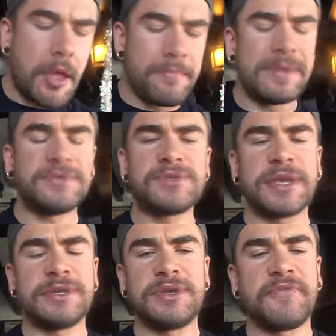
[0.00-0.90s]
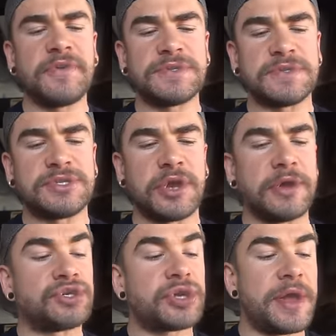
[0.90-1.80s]
Maybe just like a difference in
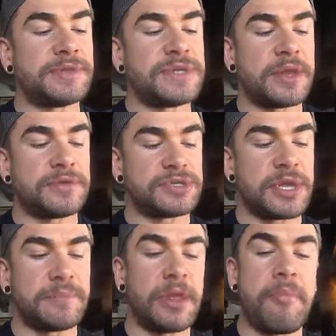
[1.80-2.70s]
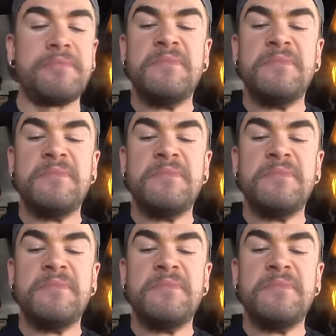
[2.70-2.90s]
starch content or something